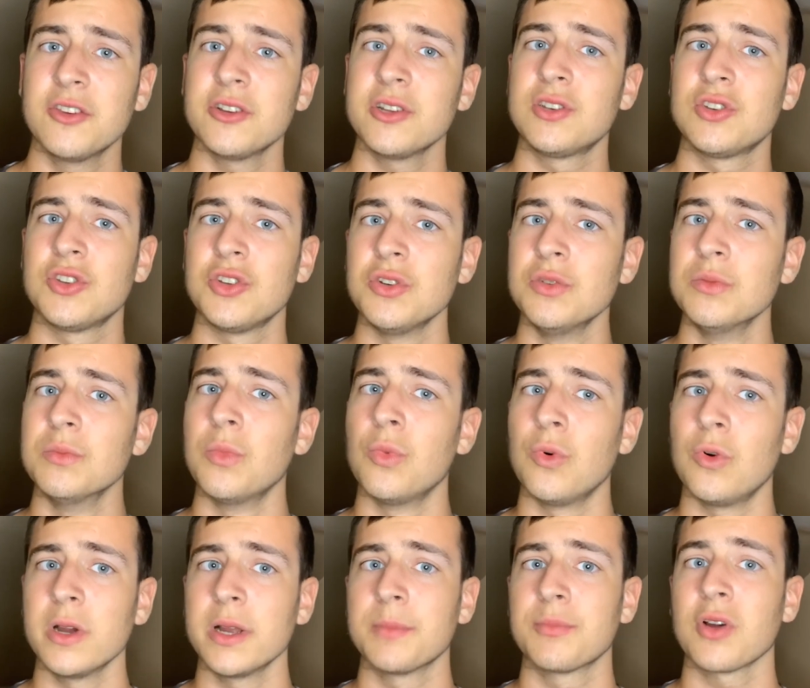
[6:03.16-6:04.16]
two
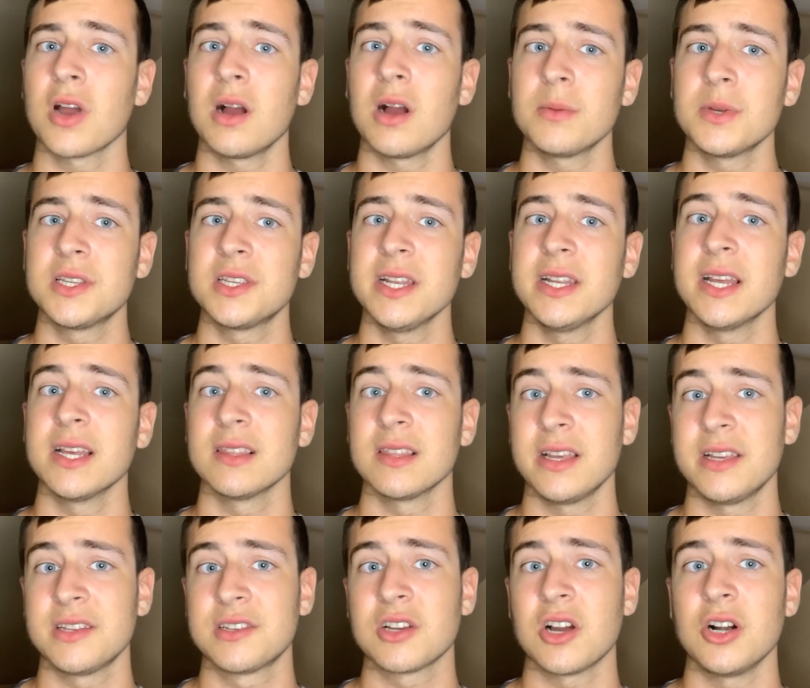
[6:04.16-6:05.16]
more promising and
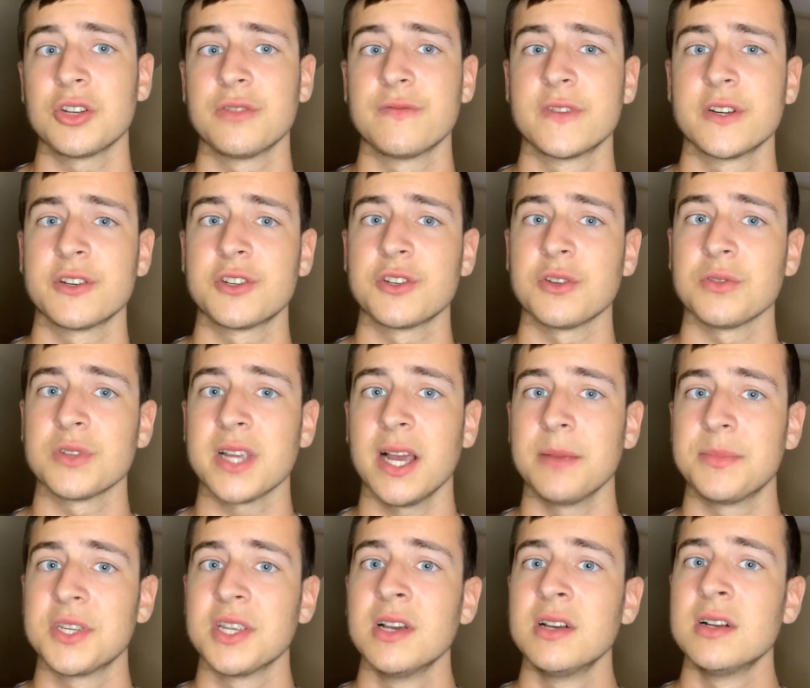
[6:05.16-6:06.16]
less controversial
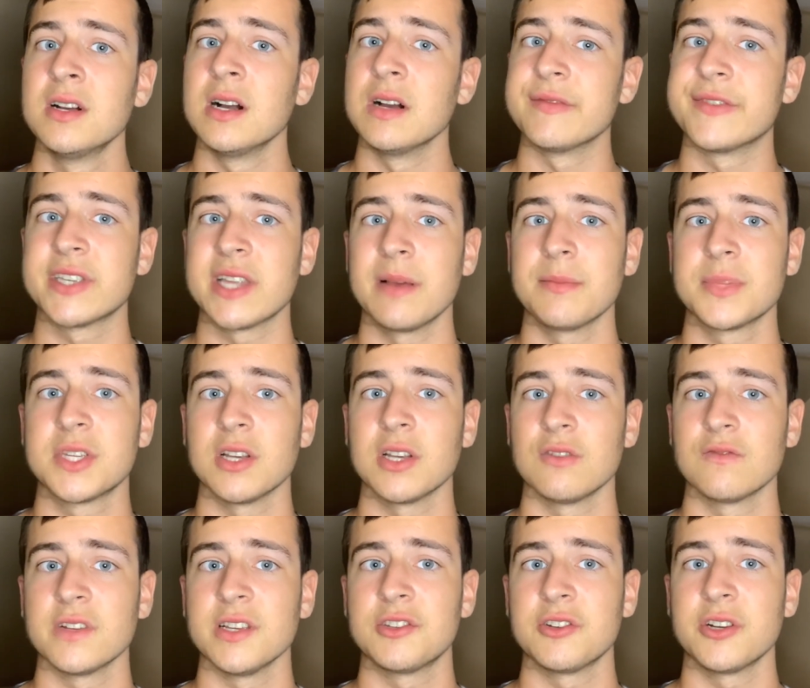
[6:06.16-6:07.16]
types of stem cell
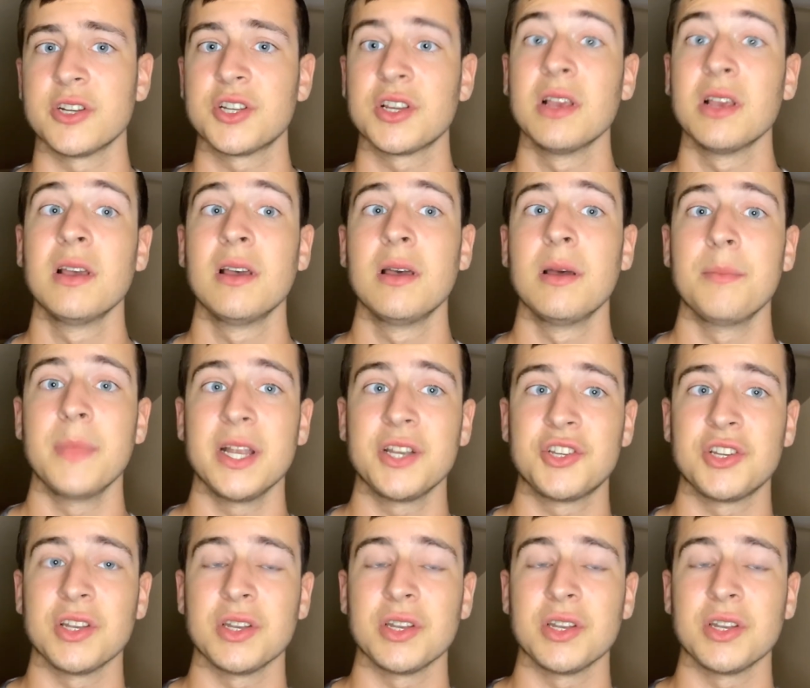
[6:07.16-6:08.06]
research mentioned